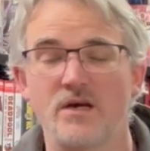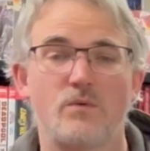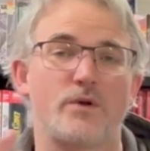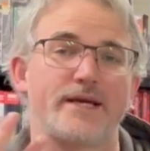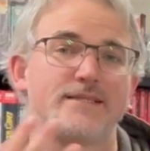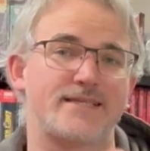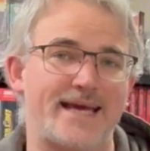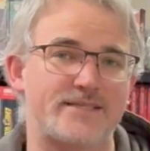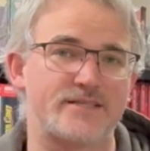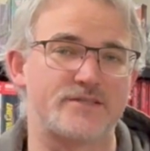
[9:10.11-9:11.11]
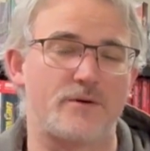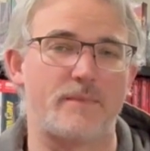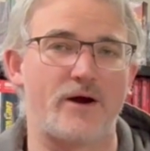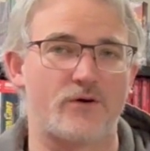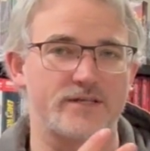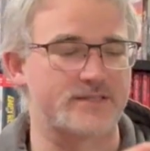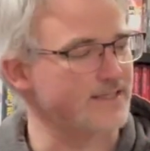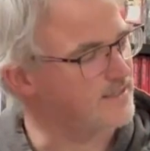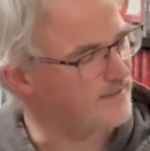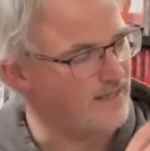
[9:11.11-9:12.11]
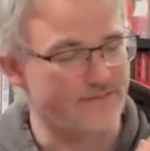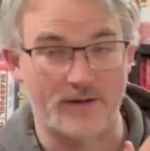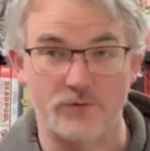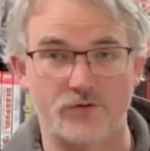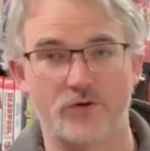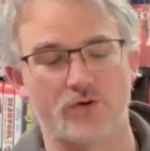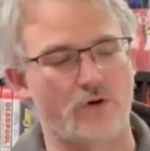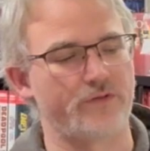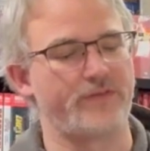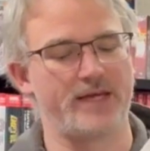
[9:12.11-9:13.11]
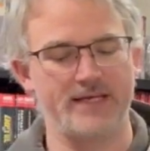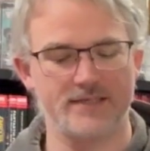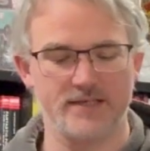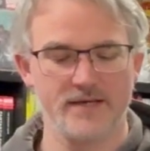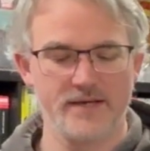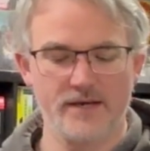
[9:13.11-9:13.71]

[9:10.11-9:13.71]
want to get sketches done by artists, things like that, they would do it on these.